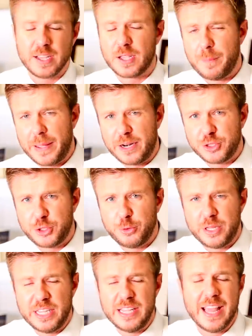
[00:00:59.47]
compared to
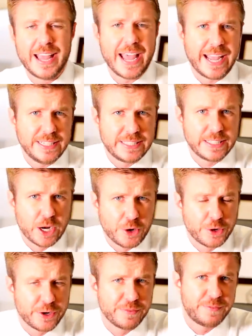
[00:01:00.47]
the
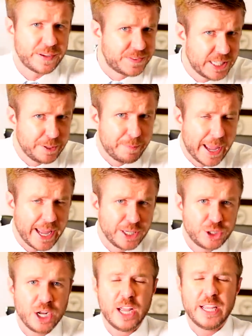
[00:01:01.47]
eighteen fifteen
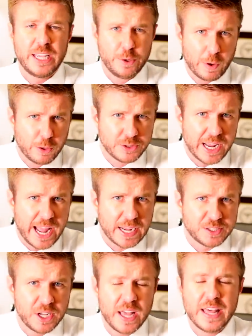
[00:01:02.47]
page HEROES
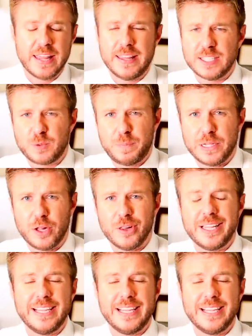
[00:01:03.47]
Act, this bill